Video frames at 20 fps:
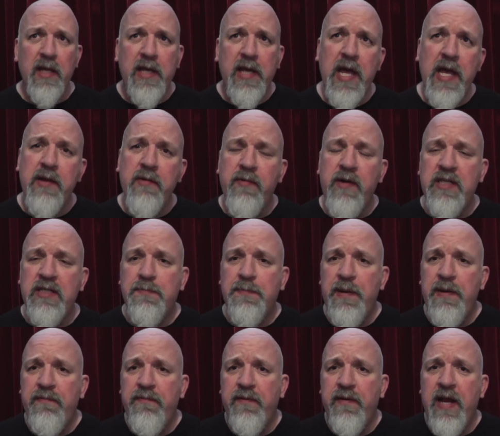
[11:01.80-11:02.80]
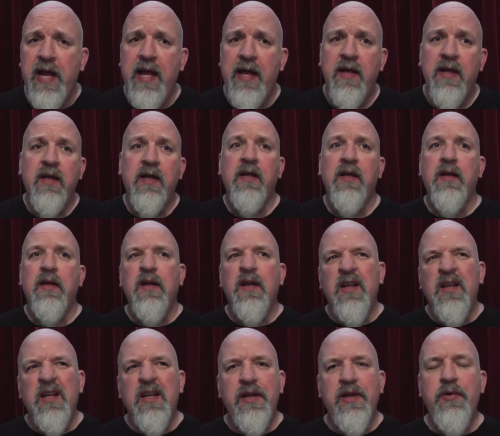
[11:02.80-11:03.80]
get the recipe for that
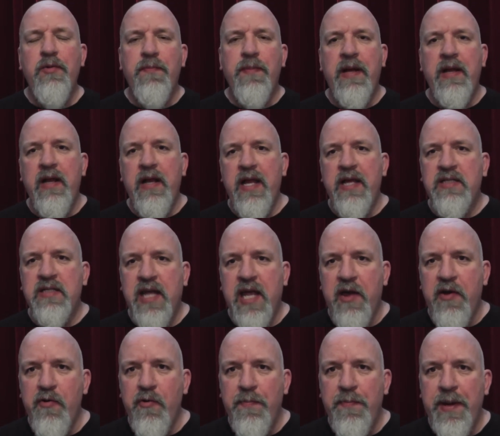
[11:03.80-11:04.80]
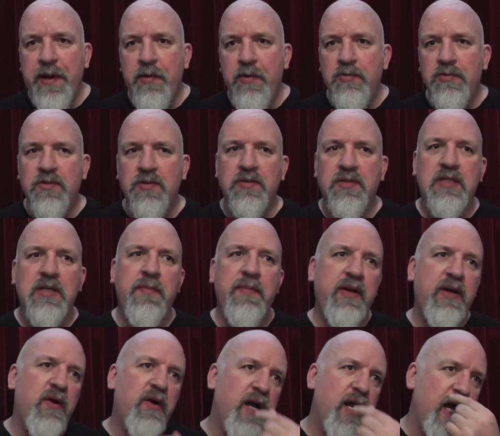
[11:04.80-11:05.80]
a little bit less carapils or
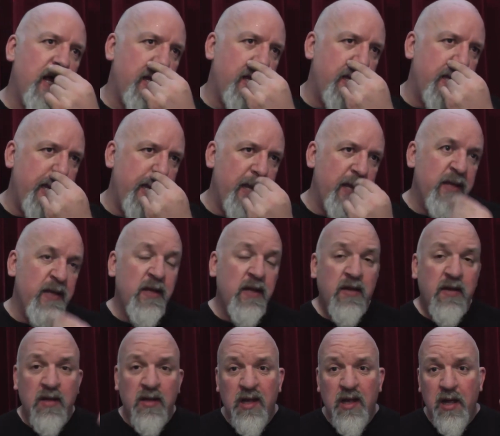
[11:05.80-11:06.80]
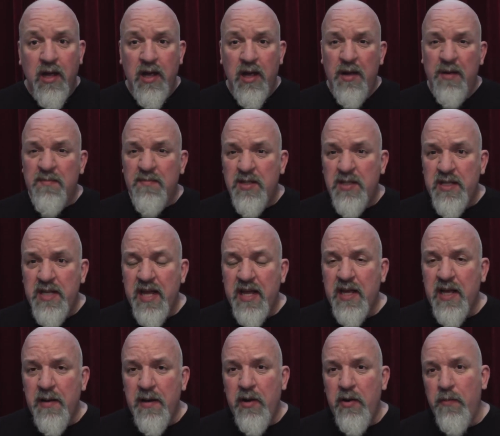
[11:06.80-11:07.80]
something like that in there um,
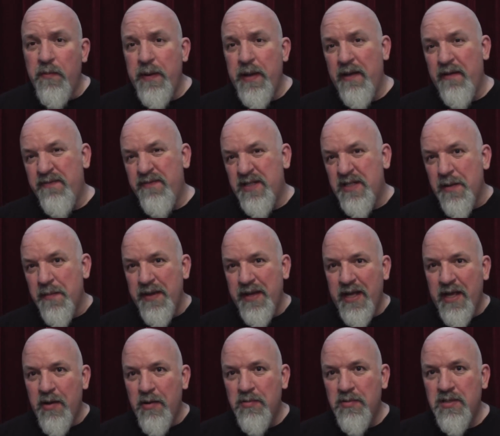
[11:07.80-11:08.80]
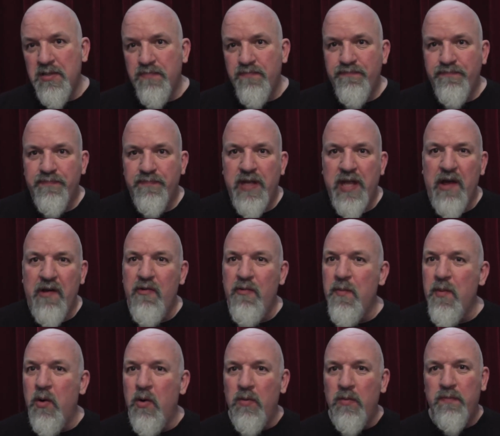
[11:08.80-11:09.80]
stick a little bit of something else
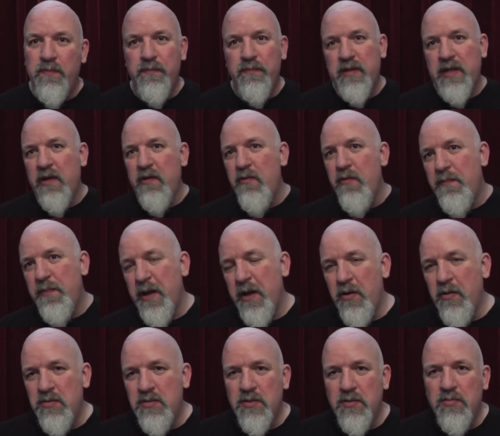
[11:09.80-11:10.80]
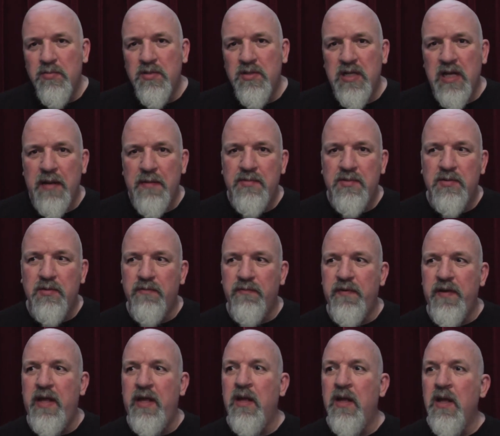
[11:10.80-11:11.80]
caramel carapils all the same sort of
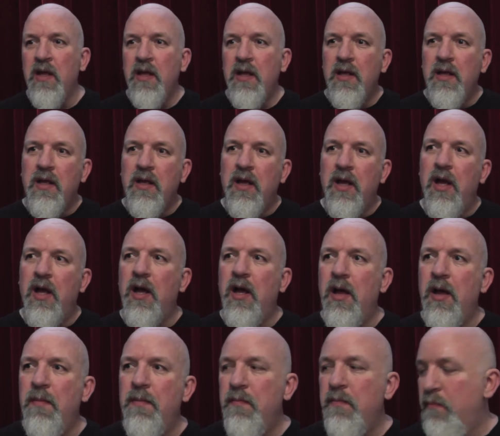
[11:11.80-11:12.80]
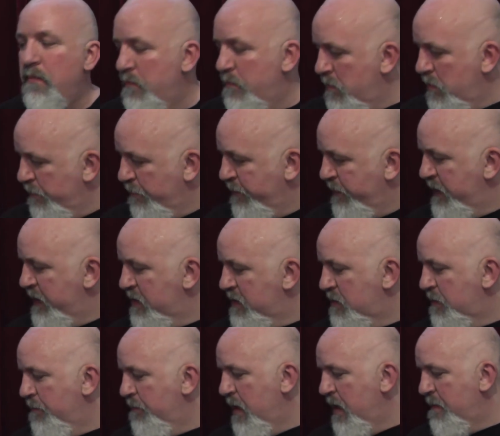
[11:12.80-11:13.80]
thing um, I think
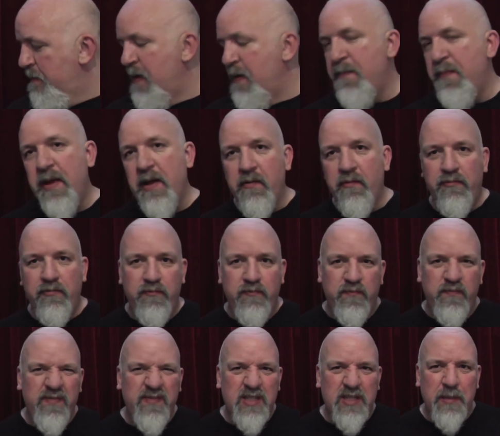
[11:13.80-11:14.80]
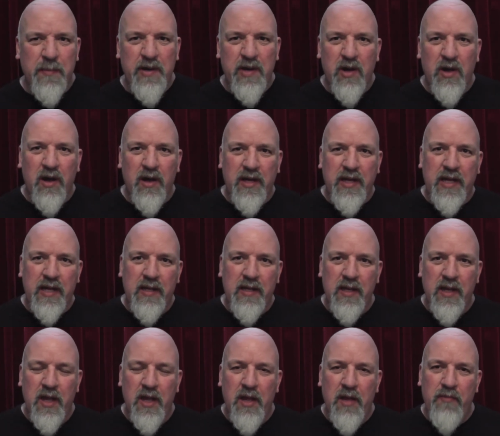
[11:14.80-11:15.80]
there's maybe a bit of something like
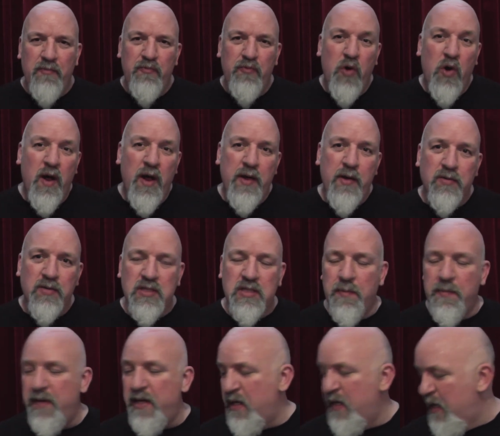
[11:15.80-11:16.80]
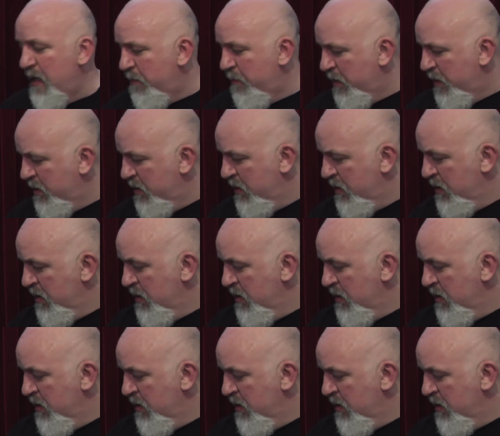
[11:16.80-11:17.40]
uh, rye or something in that one